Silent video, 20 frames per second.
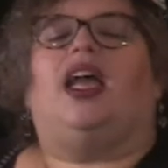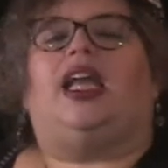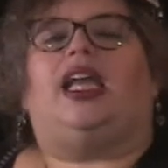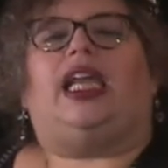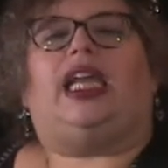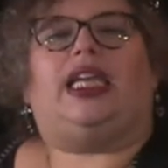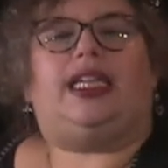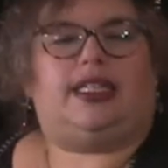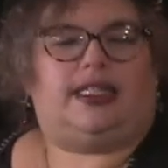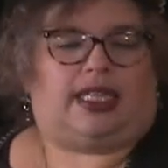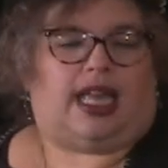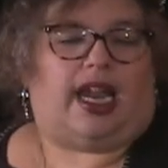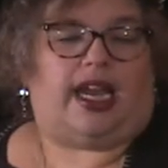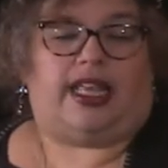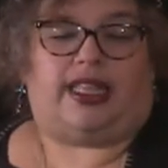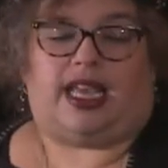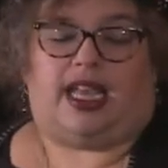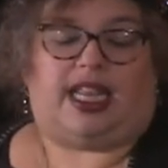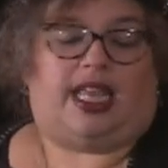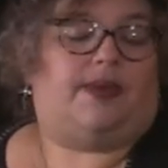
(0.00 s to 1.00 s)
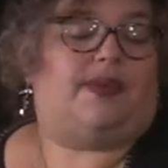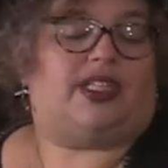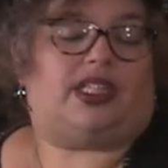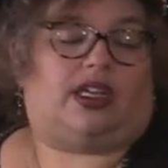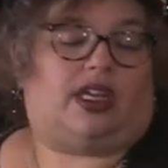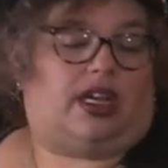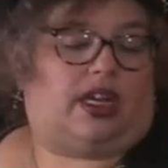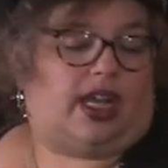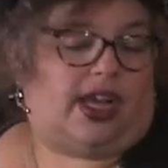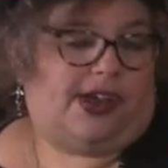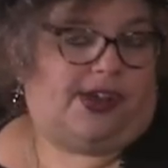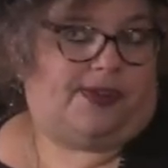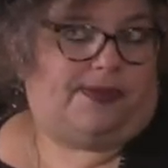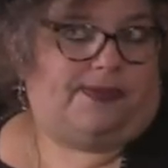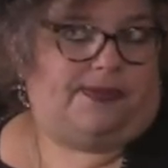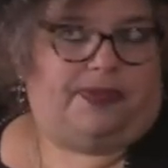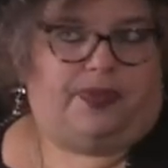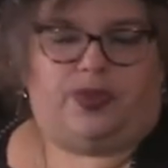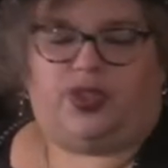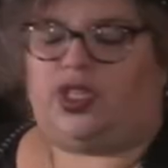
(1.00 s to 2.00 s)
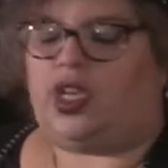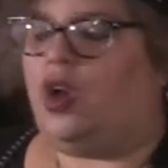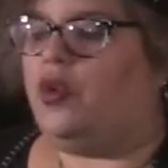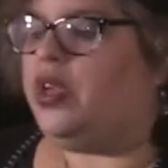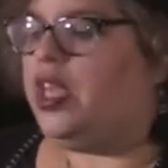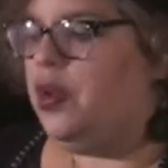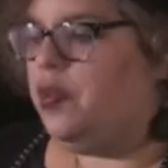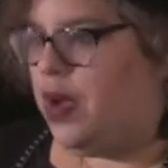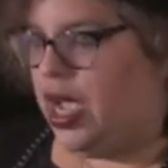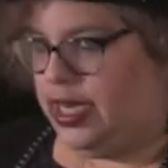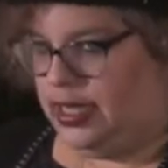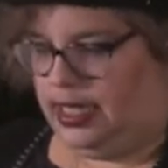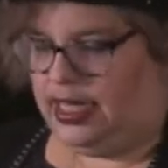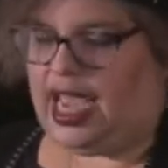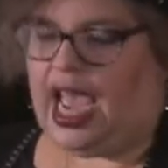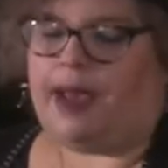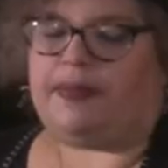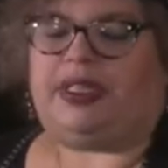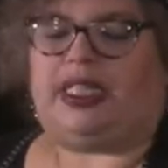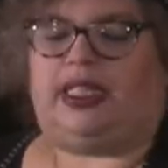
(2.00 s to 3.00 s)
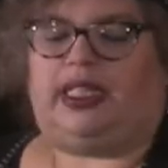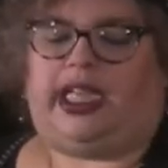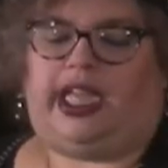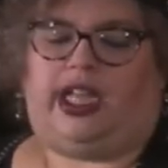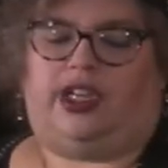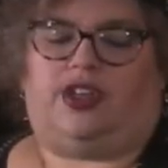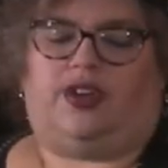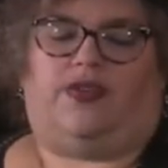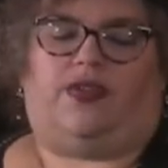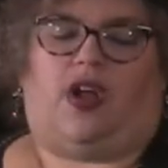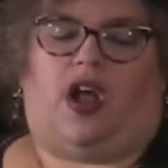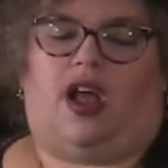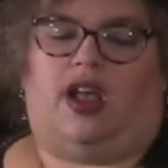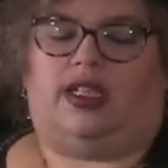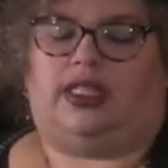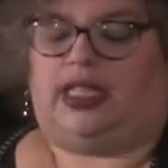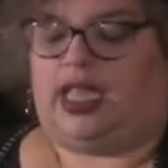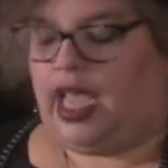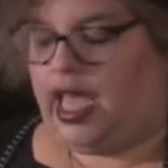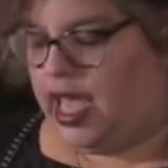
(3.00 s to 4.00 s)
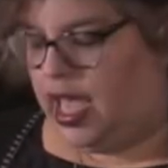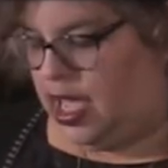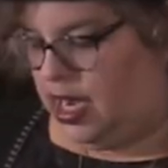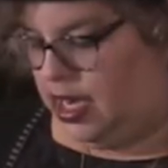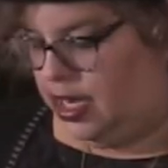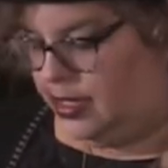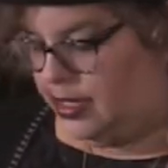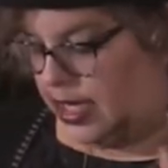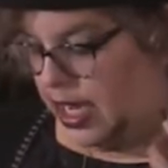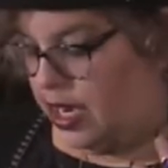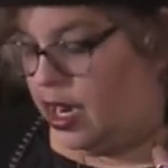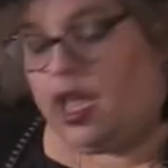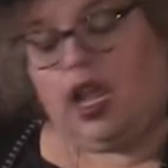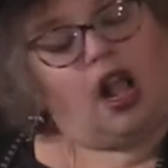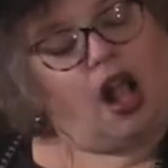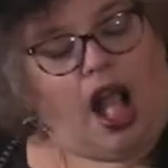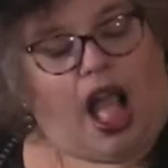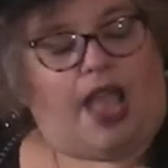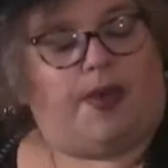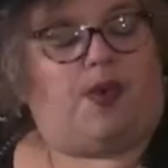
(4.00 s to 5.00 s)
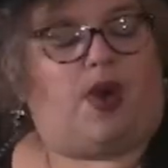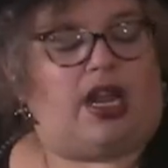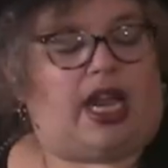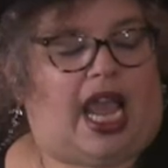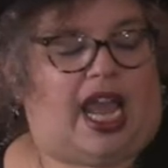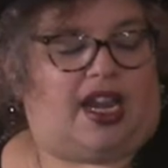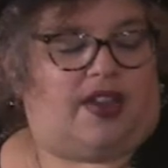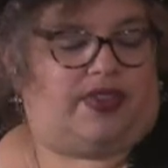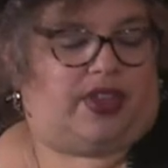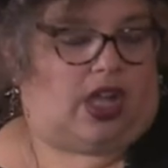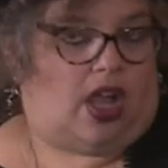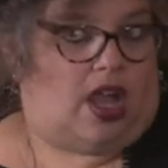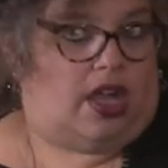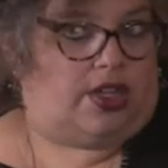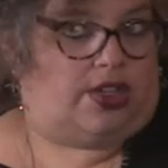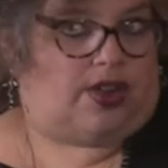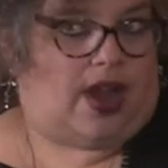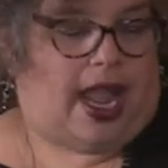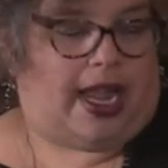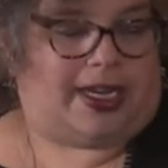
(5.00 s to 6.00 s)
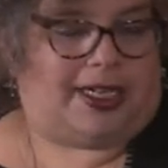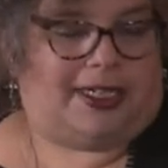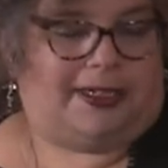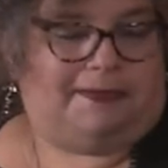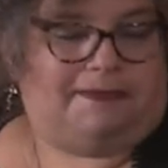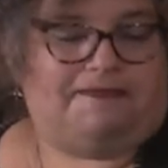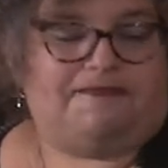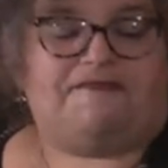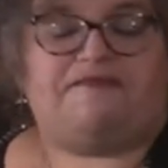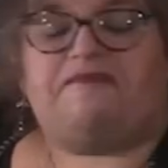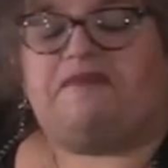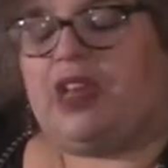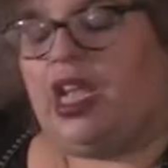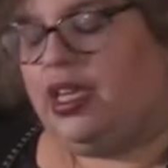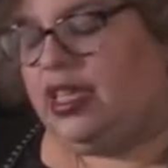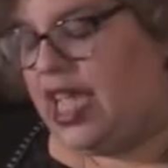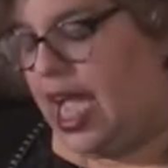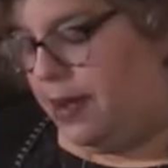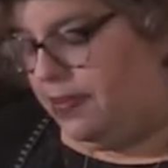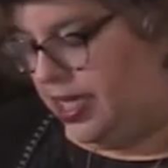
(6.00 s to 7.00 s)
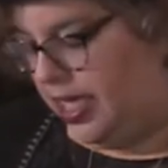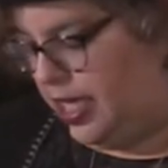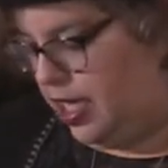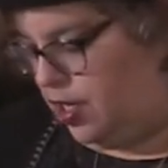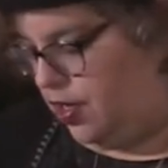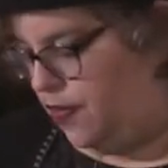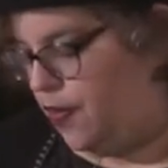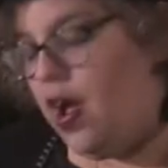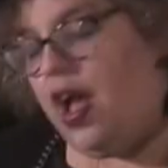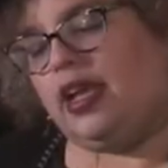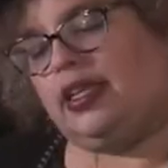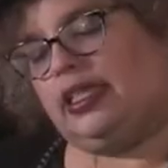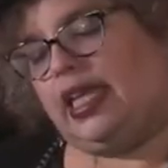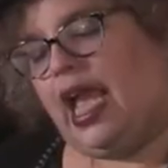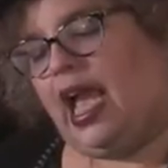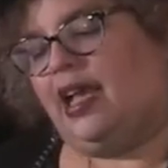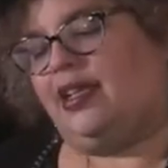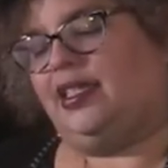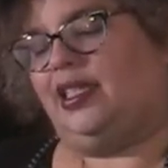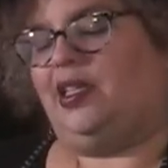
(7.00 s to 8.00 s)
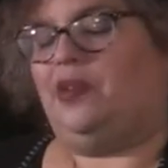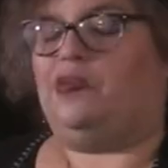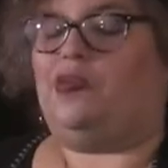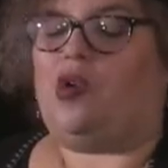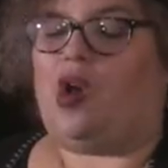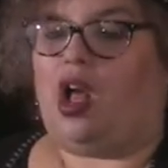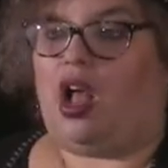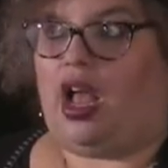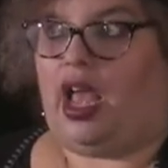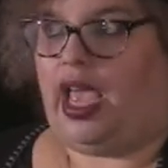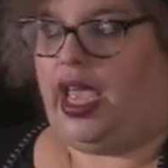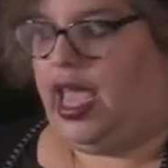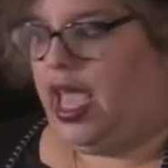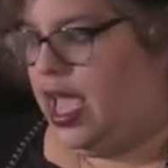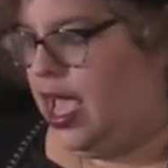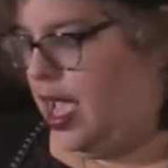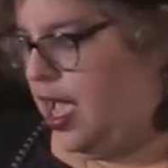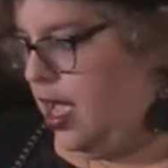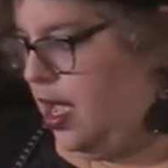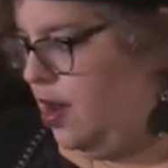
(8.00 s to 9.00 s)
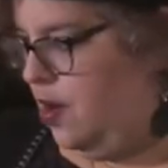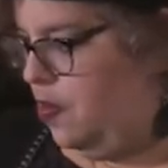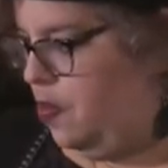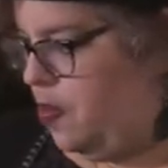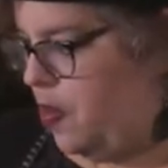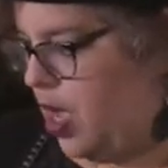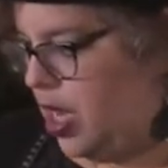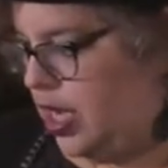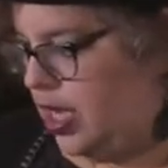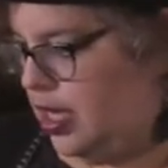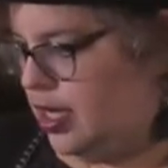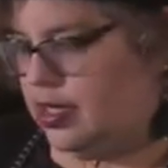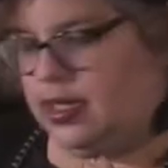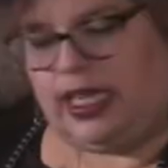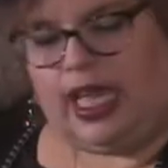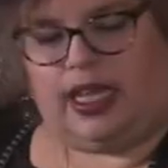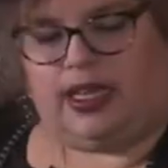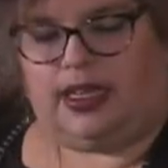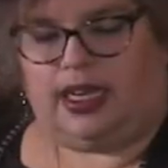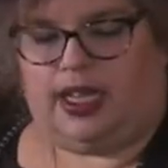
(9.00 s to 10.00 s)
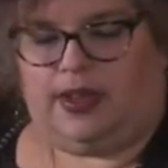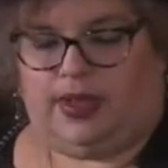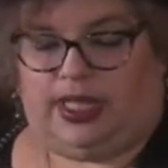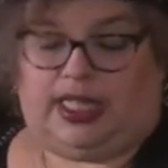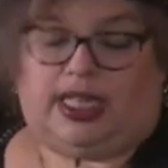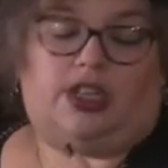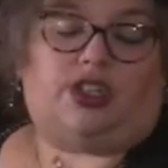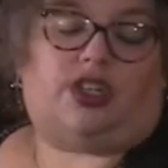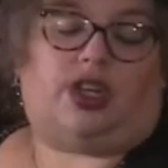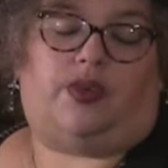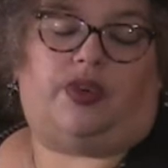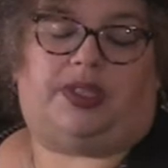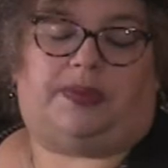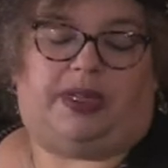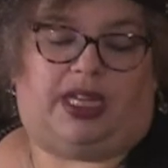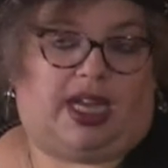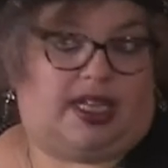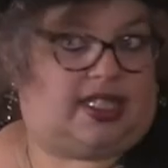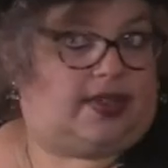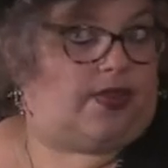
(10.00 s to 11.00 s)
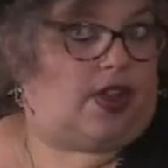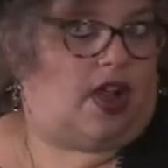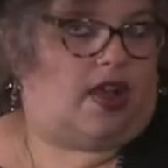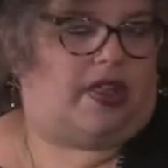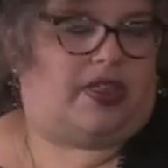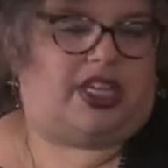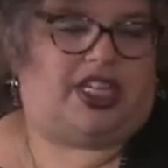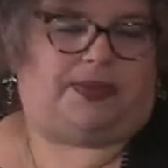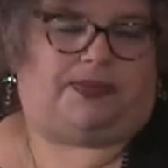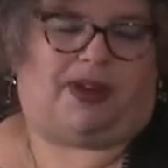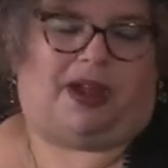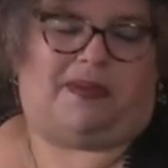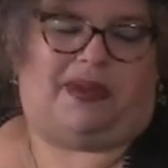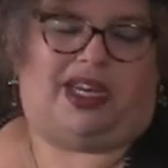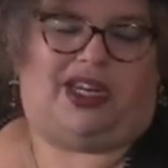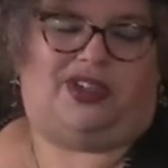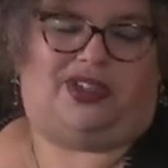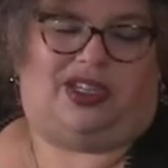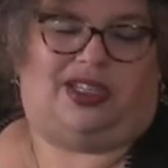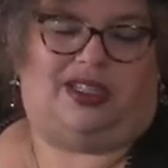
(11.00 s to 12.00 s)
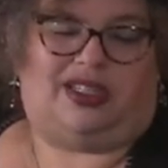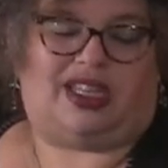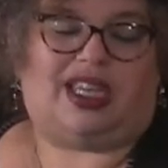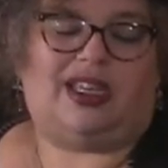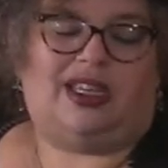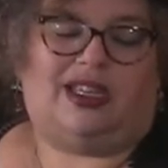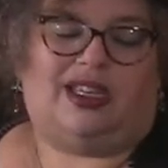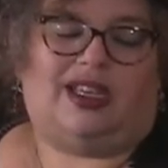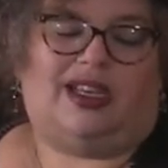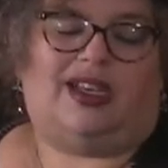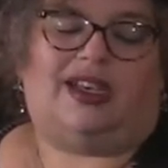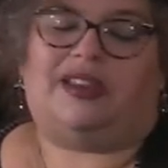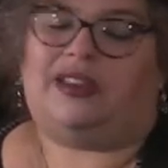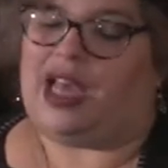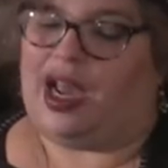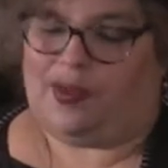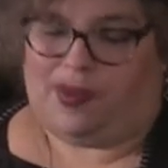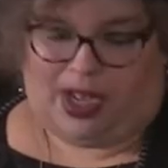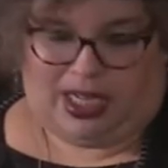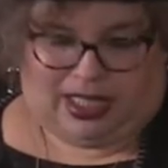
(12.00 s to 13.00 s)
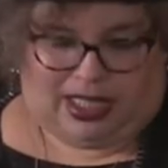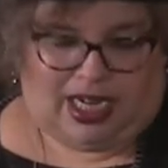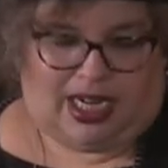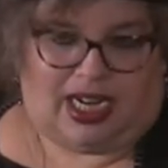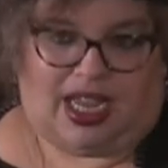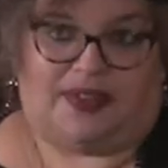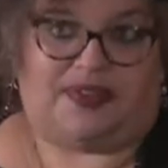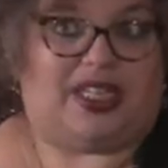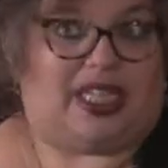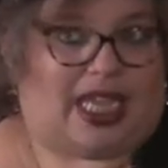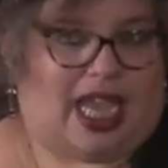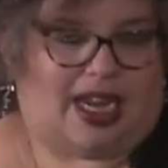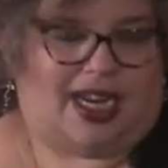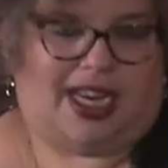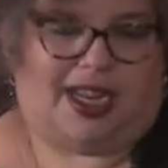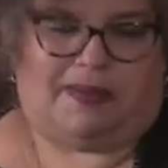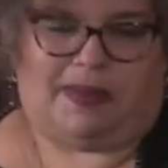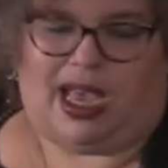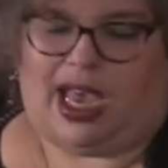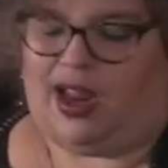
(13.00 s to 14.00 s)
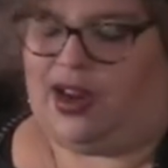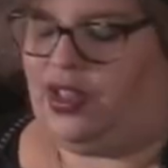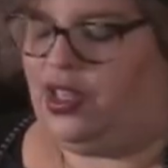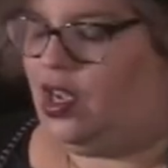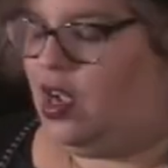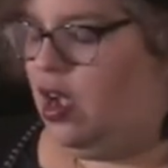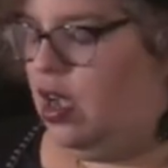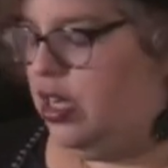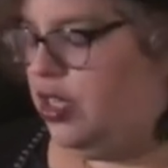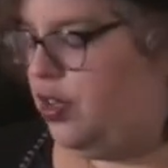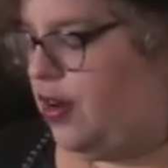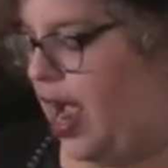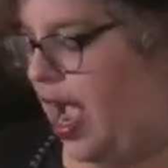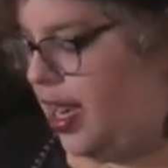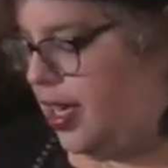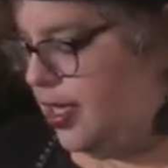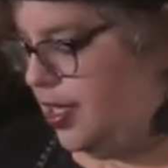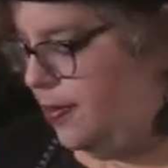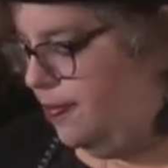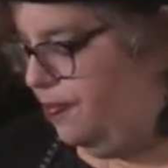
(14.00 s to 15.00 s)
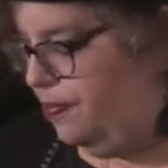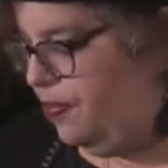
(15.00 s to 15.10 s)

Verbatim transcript: He decided that he wasn't going to go. So he went to Captain Leander Foss and he said, I want out of the contract. Captain Leander Foss asked him why, and when he said it essentially was because of all these premonitions, that wasn't enough to get him out of the contract.